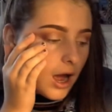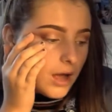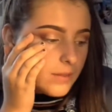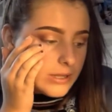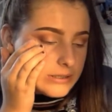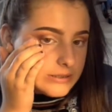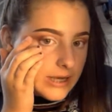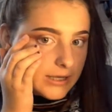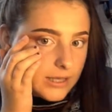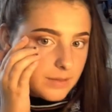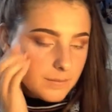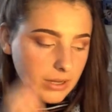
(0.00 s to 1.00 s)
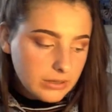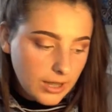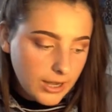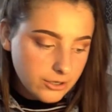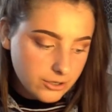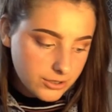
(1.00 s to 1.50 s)
And then taking my
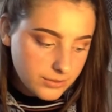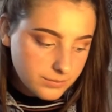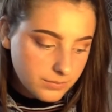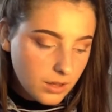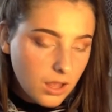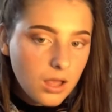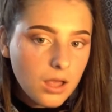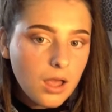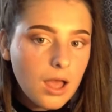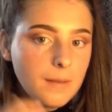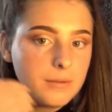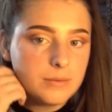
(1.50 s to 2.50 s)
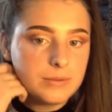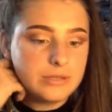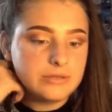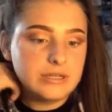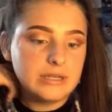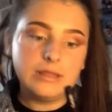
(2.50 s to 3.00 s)
liner, I'm going to be
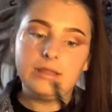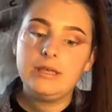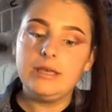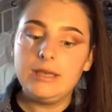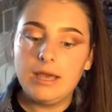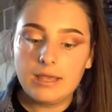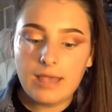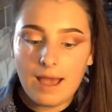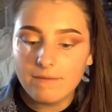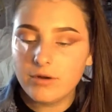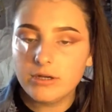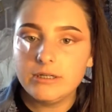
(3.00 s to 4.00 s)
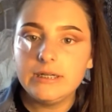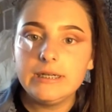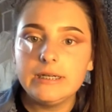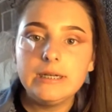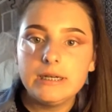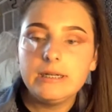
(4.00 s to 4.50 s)
using the Kat Von D
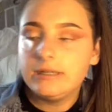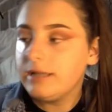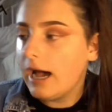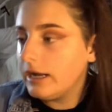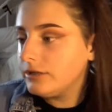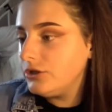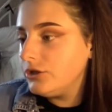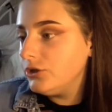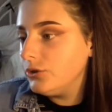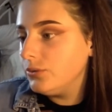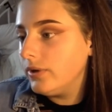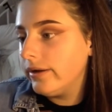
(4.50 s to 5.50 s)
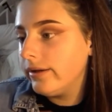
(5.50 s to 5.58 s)
Tattoo